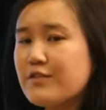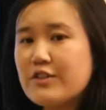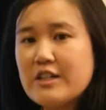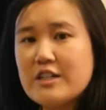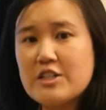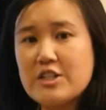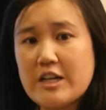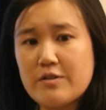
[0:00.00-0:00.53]
liver
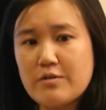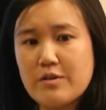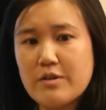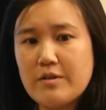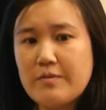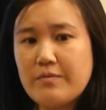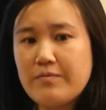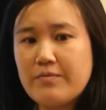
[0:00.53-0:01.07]
in
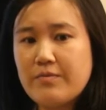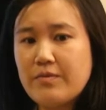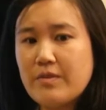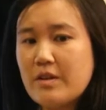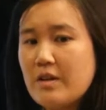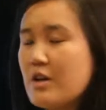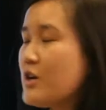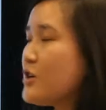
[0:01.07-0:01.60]
general.
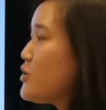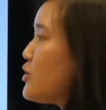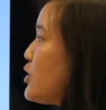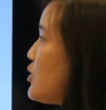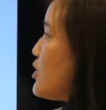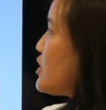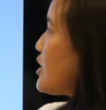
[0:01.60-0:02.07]
So you